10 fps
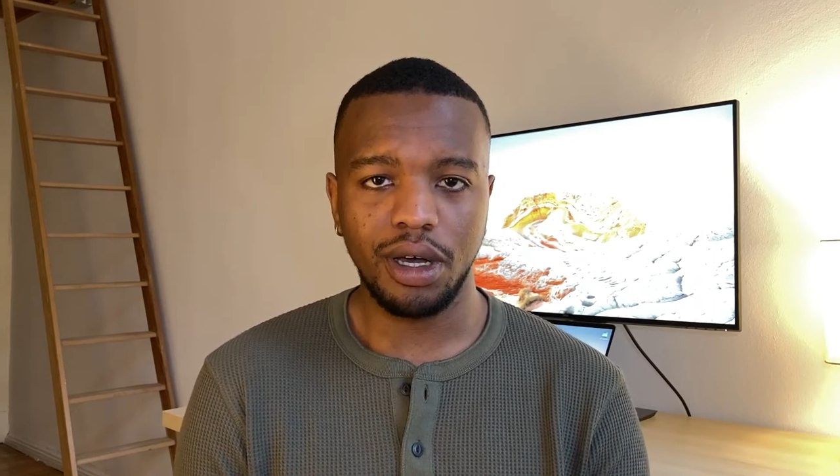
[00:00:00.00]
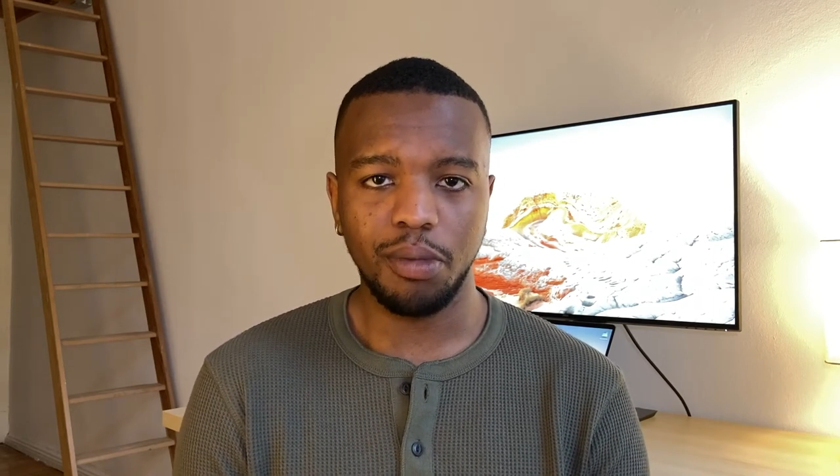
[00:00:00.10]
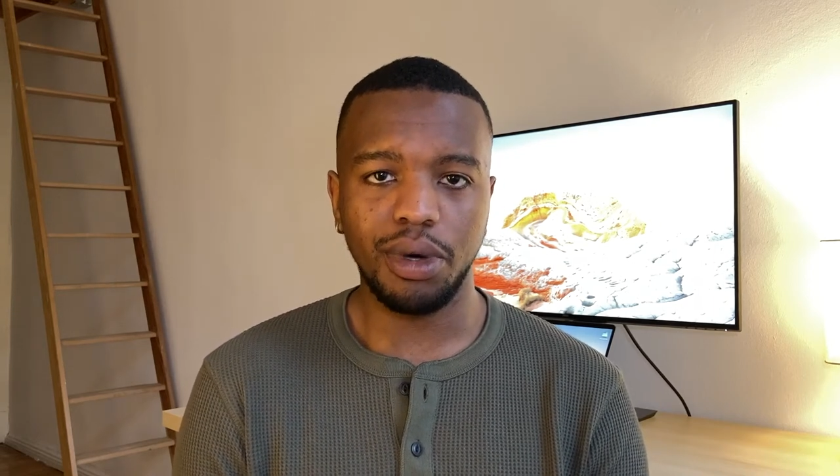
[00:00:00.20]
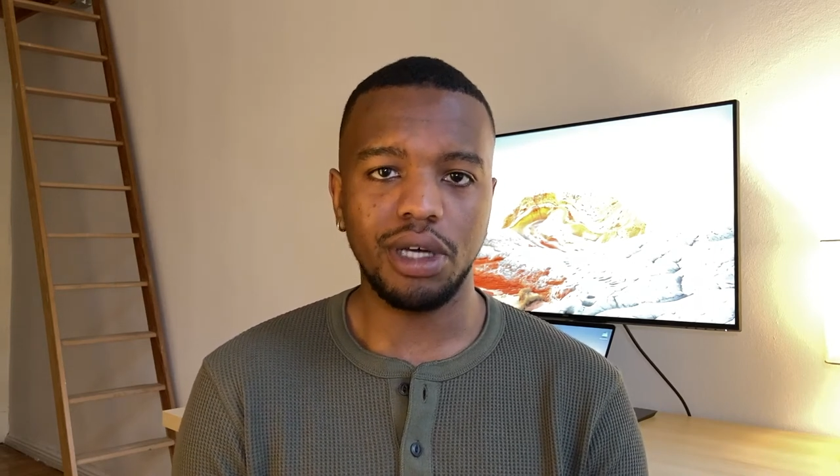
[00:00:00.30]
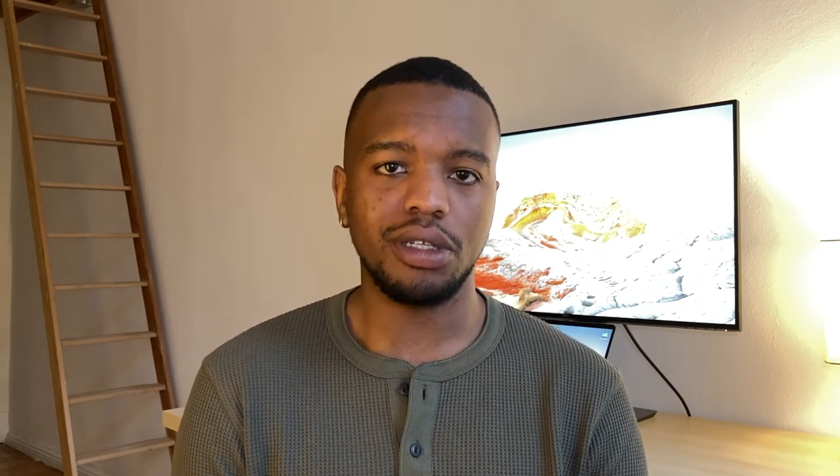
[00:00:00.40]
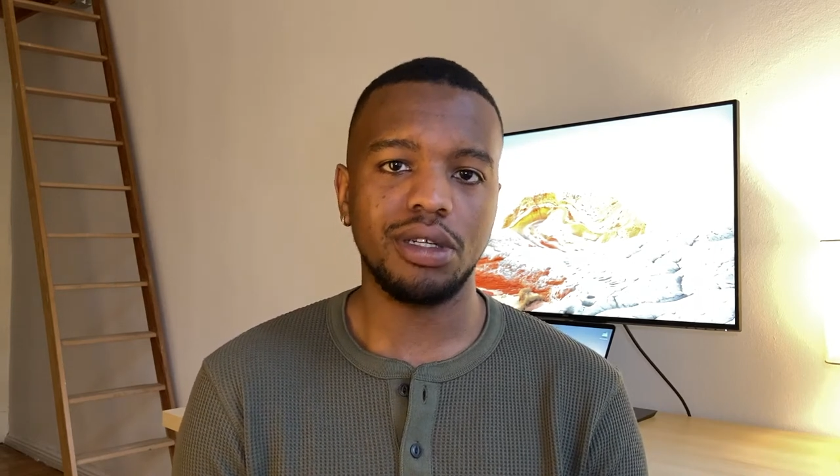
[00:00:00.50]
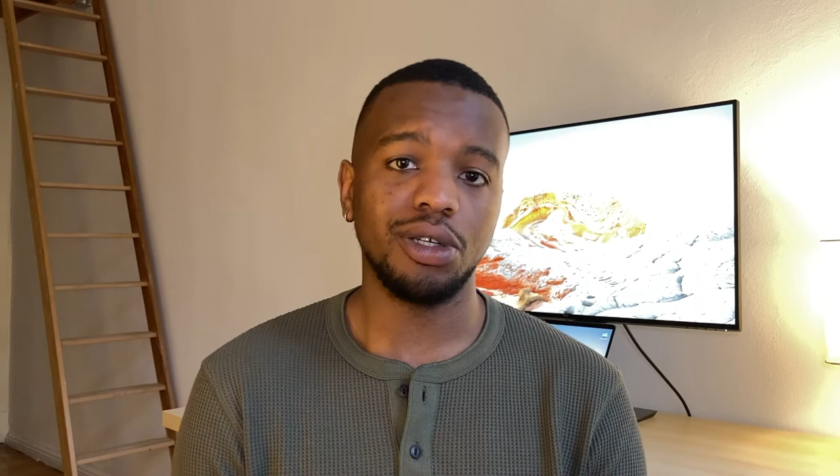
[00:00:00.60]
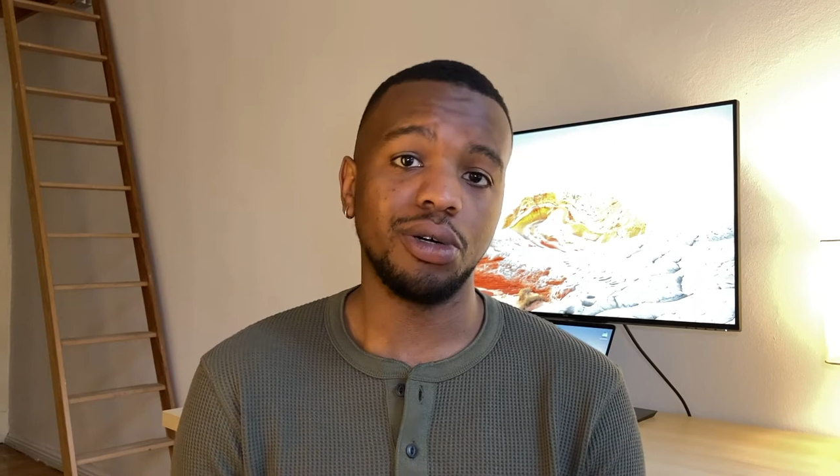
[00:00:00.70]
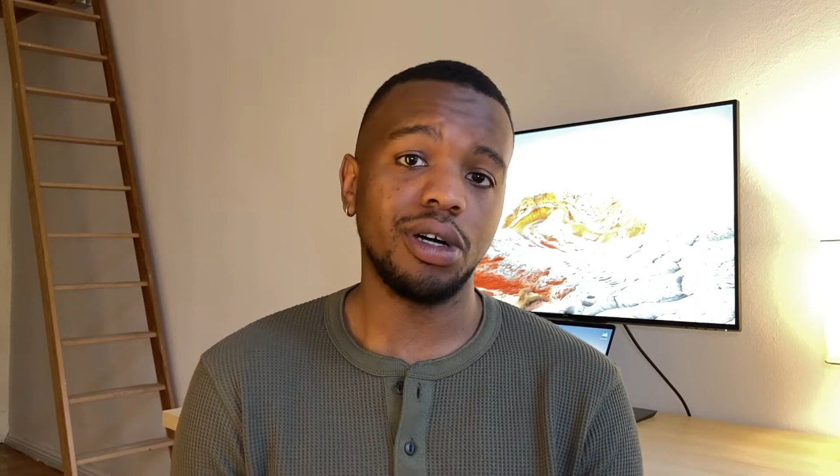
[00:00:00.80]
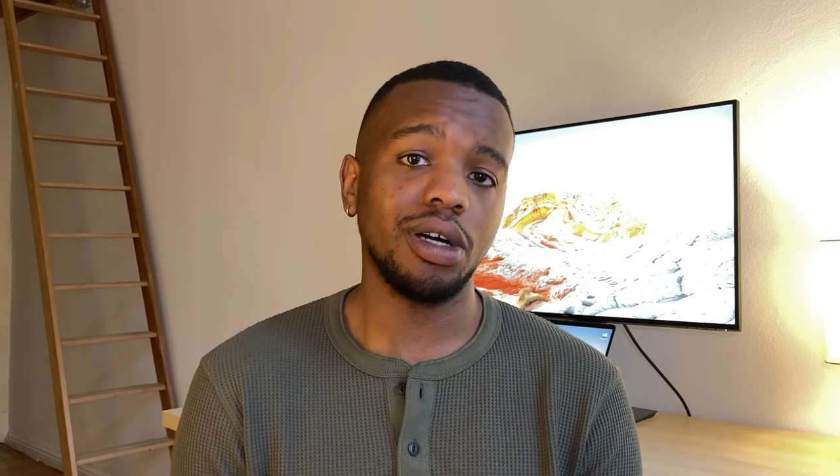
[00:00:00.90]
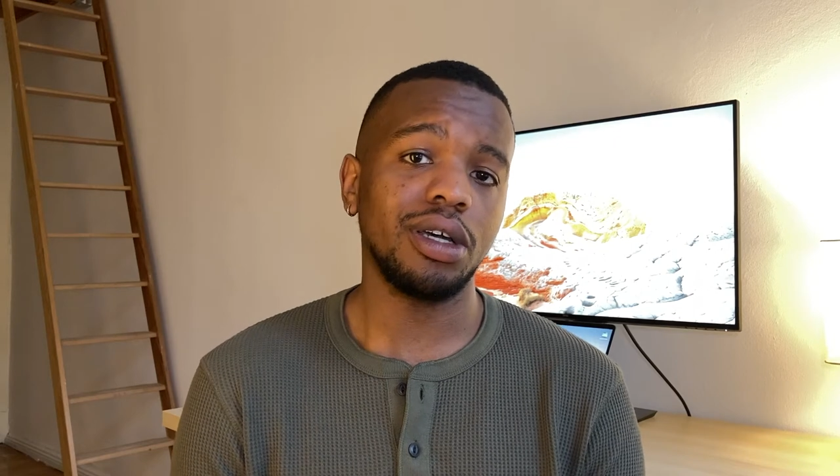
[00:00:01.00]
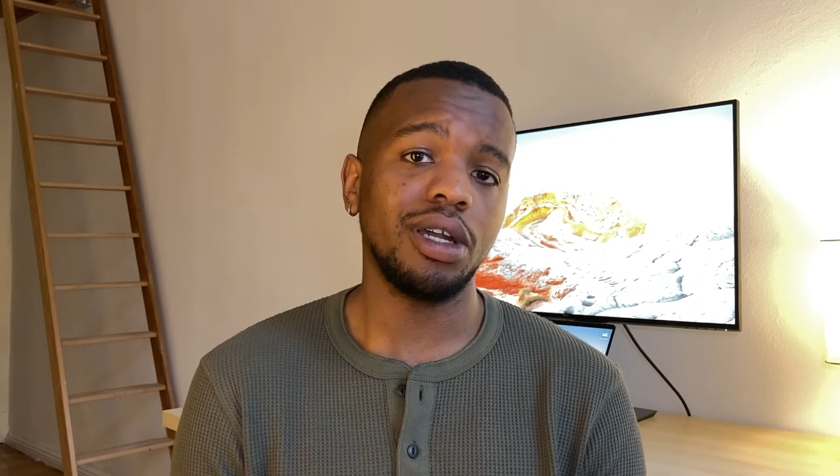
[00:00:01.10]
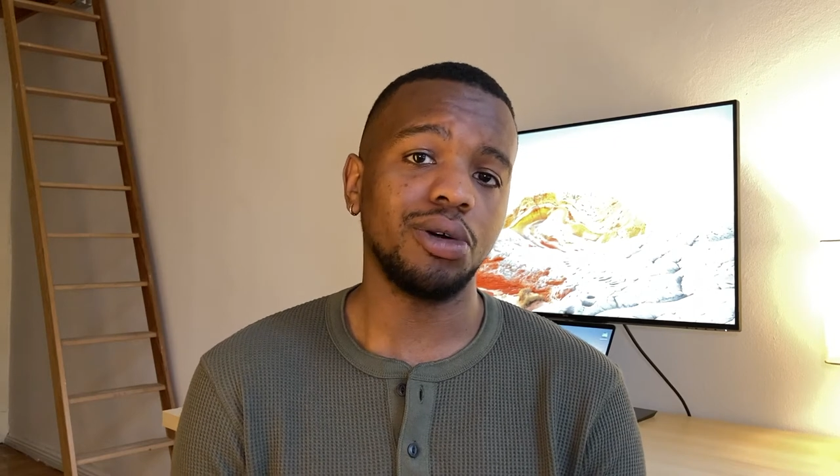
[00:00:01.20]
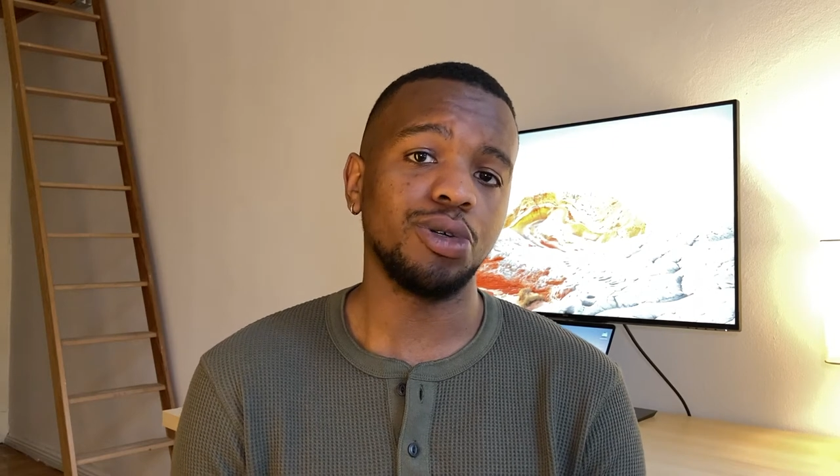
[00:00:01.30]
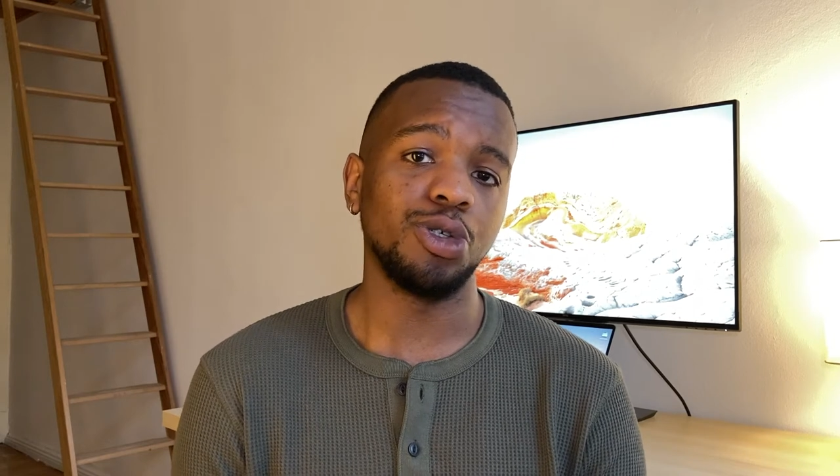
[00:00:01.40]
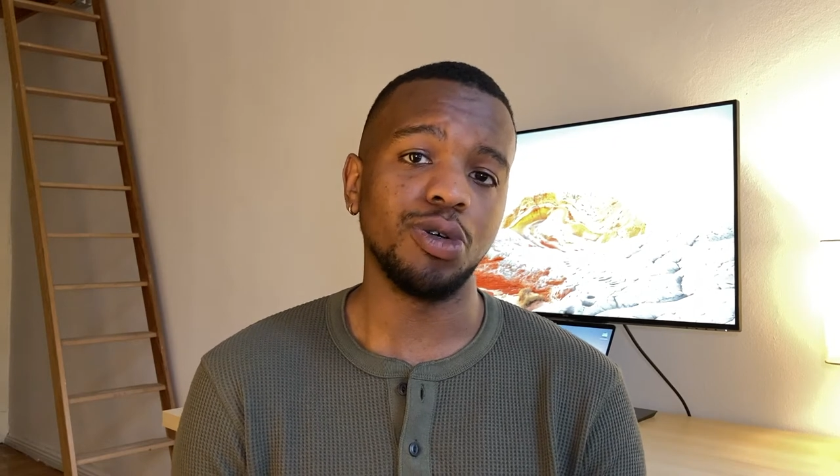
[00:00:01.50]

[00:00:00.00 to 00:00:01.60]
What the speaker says: but your car can now control